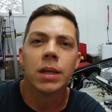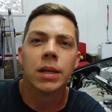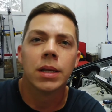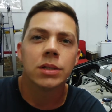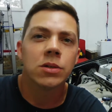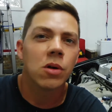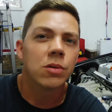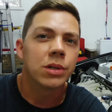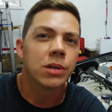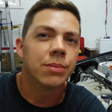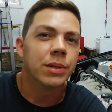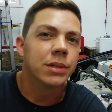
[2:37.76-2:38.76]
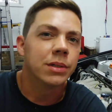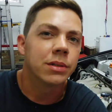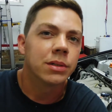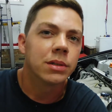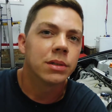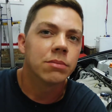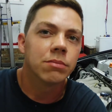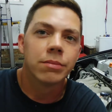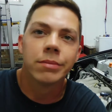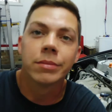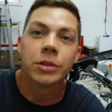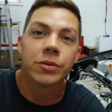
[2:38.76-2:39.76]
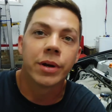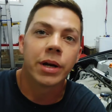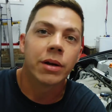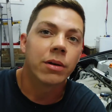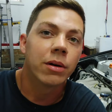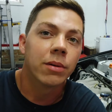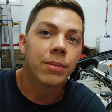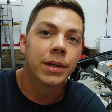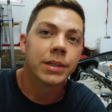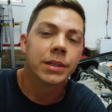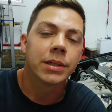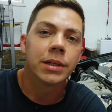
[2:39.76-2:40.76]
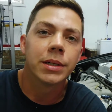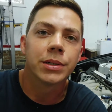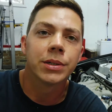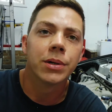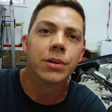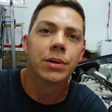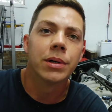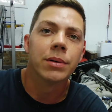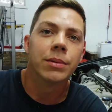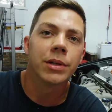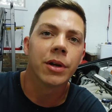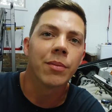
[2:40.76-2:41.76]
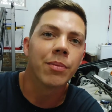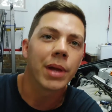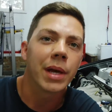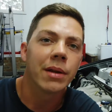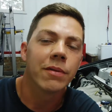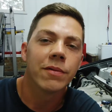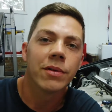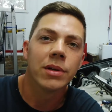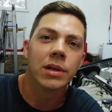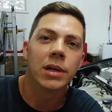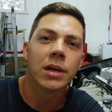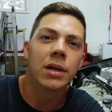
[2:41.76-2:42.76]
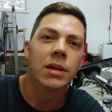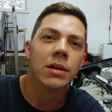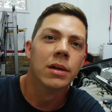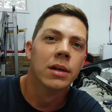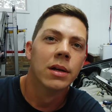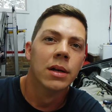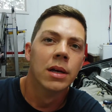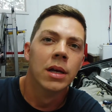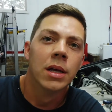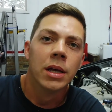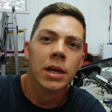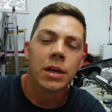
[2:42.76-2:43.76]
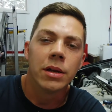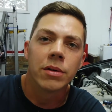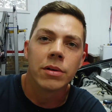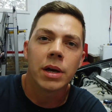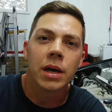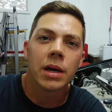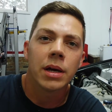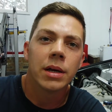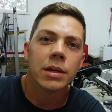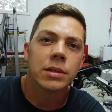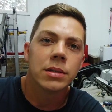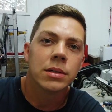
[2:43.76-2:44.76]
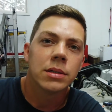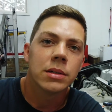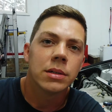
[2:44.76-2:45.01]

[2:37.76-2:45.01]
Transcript: this car was going to be just a drag car basically. So plan to fully gut it, cage,